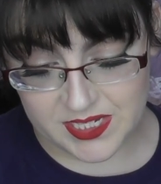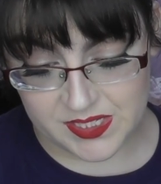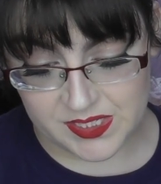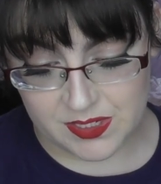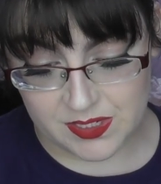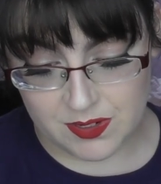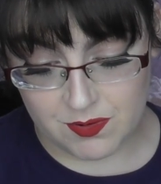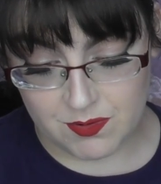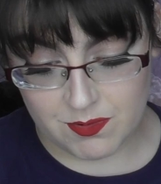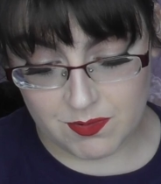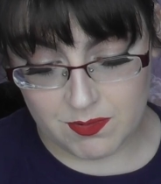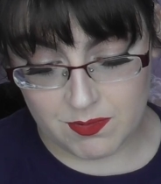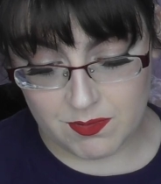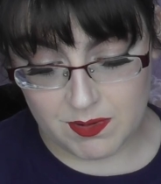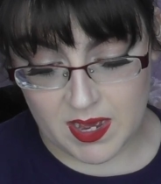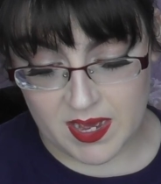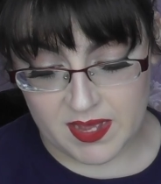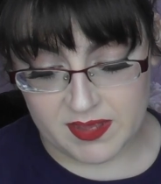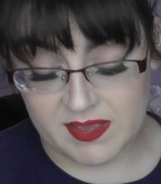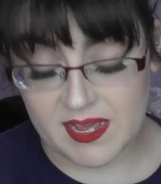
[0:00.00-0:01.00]
so
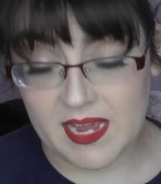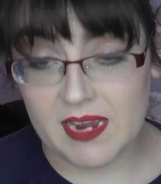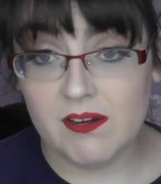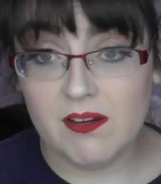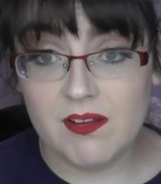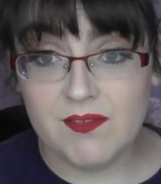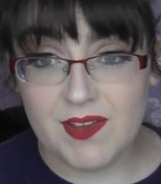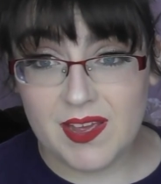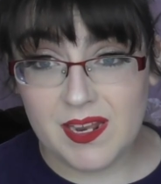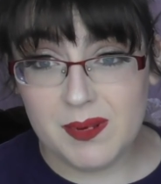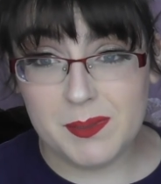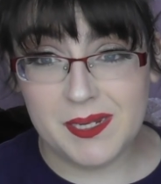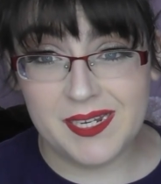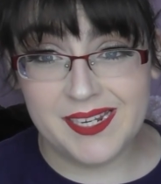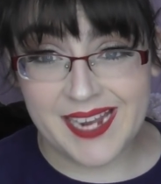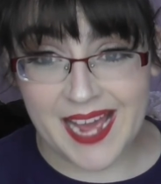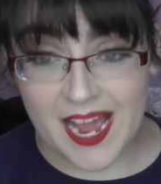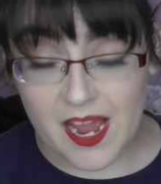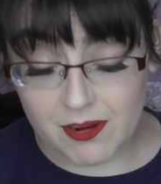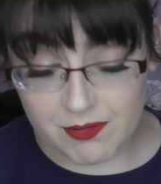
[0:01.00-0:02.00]
they are available
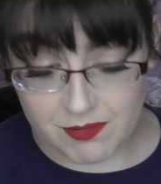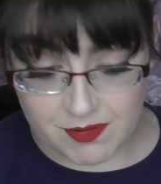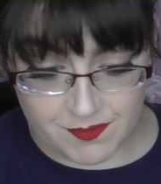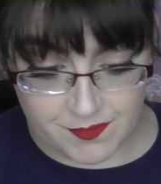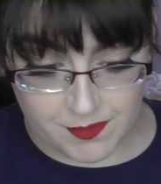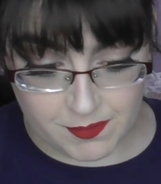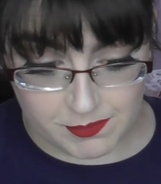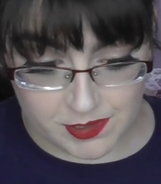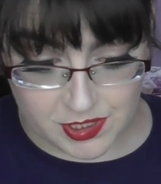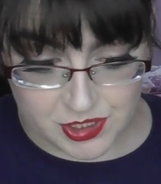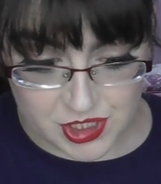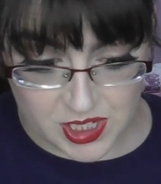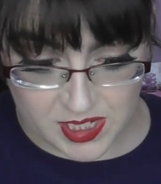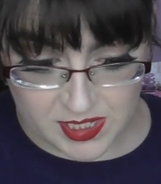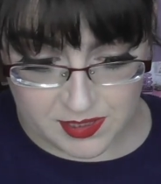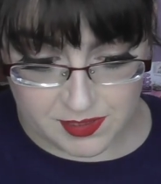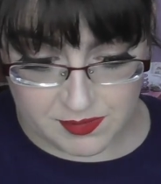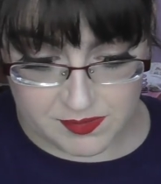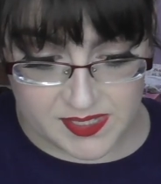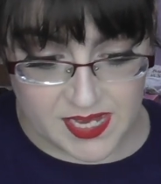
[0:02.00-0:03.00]
now if you want to check
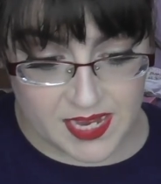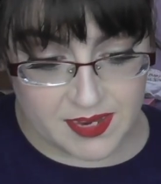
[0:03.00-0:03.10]
those